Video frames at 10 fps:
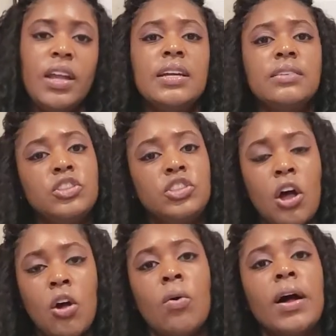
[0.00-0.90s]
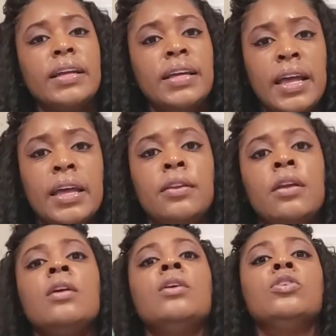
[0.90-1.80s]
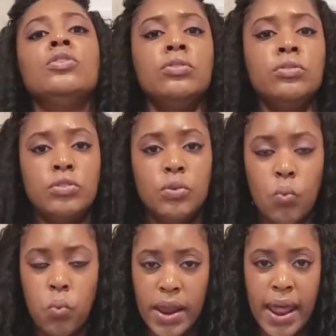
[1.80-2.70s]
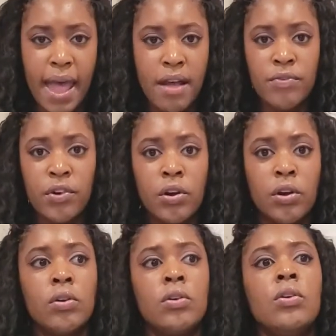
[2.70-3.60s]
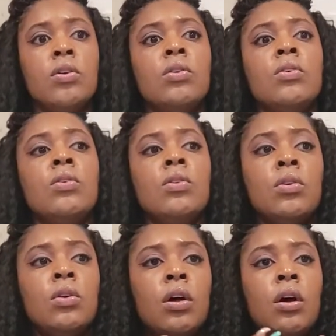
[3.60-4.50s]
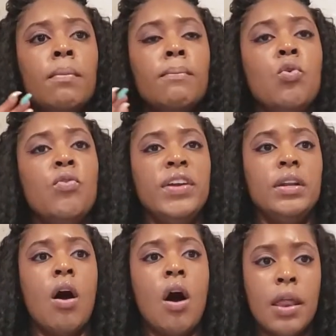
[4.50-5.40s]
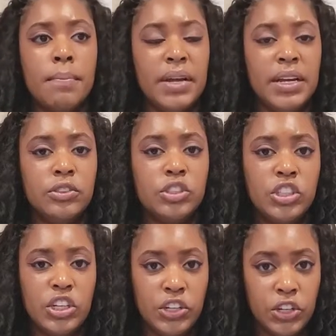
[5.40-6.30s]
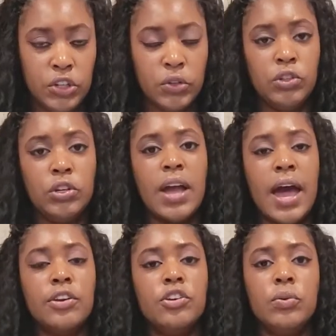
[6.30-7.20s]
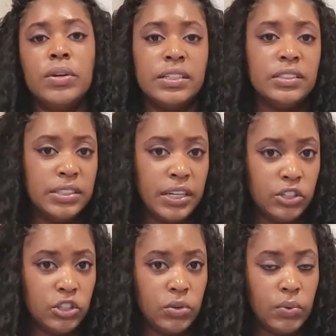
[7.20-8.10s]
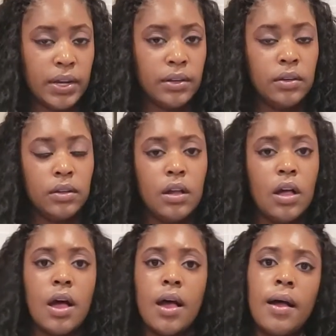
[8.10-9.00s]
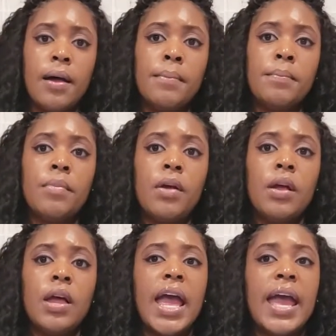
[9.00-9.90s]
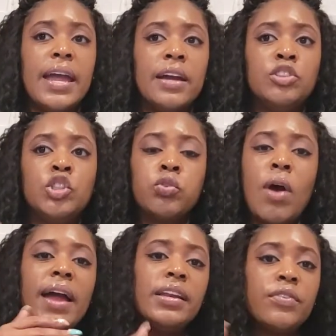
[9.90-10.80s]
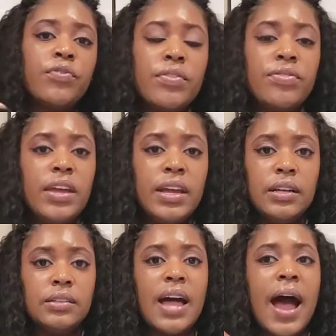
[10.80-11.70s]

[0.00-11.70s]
And so again, whatever moving on means to you, you got to do it and stick to it. And try different things.